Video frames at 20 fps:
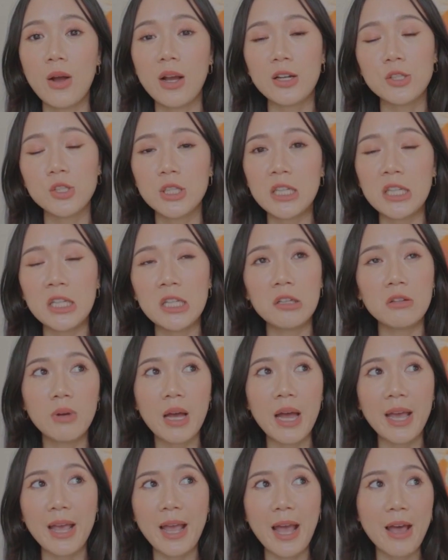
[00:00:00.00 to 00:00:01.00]
Actually,
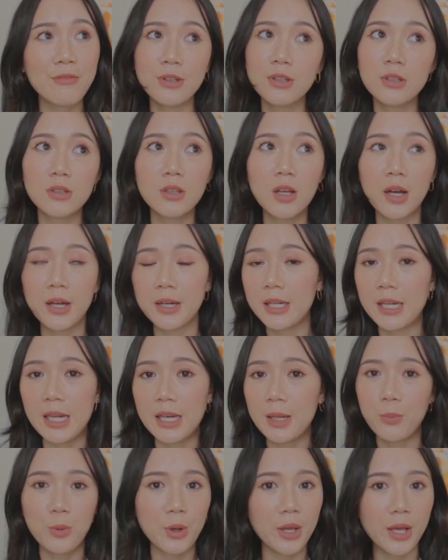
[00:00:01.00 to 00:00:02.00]
I haven't gotten
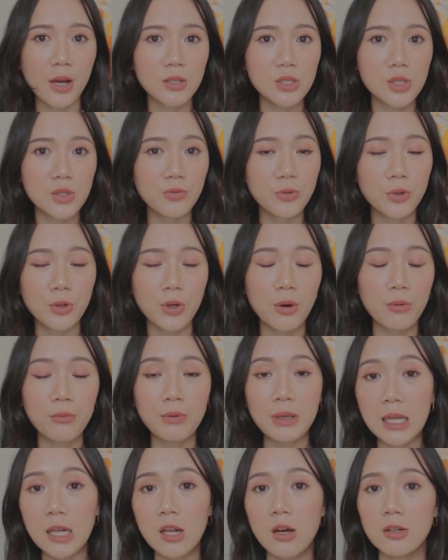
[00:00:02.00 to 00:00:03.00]
any breakouts for a
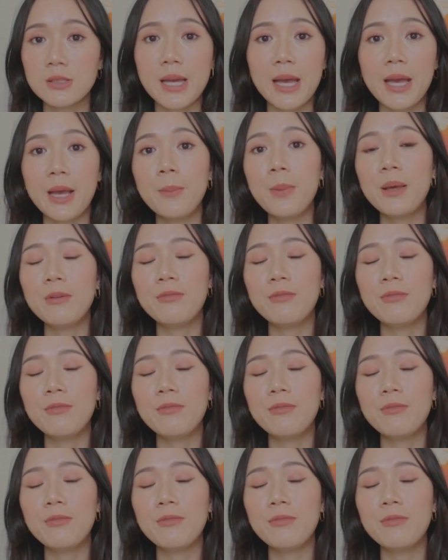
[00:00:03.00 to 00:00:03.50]
really long time.